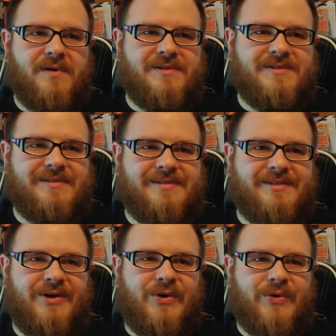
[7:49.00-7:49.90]

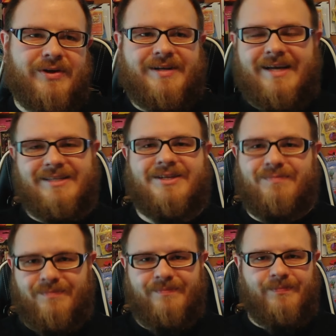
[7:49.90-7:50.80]
so their kids
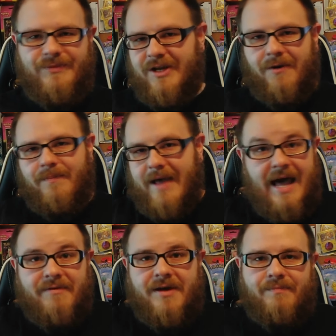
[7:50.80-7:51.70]
could
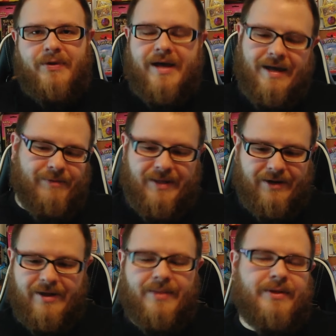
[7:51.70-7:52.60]
have it and play it. I mean,
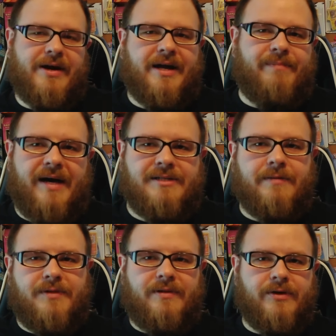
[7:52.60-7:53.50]
they're not going to buy
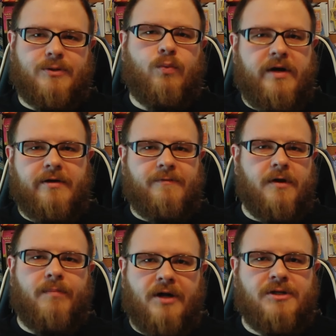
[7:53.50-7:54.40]
something that looks weird
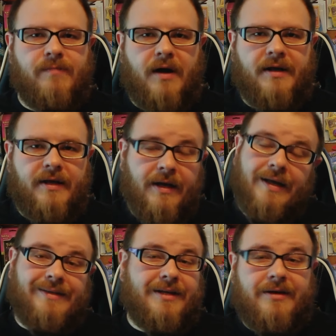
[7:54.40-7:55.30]
for a bunch of money
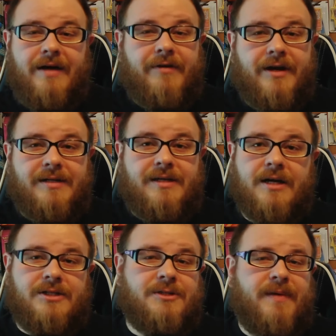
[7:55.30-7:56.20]
that they're never going to
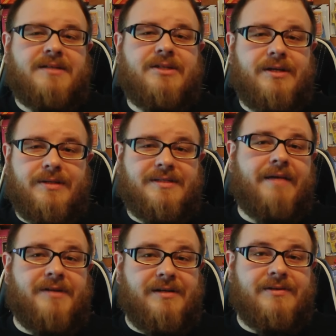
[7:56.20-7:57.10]
touch, especially in the
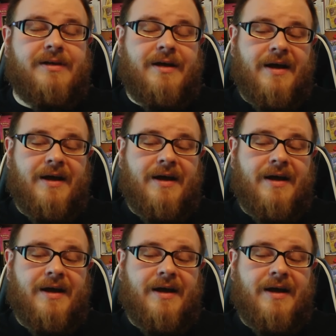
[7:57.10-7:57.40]
70s.